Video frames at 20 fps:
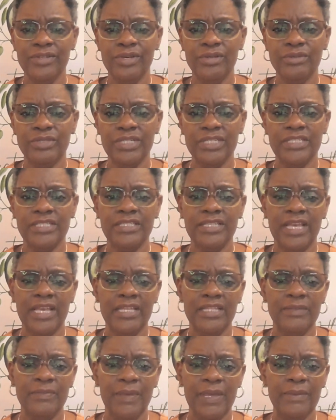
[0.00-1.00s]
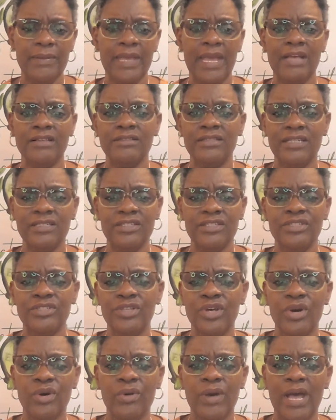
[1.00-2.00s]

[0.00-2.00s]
just say the baby owl doesn't know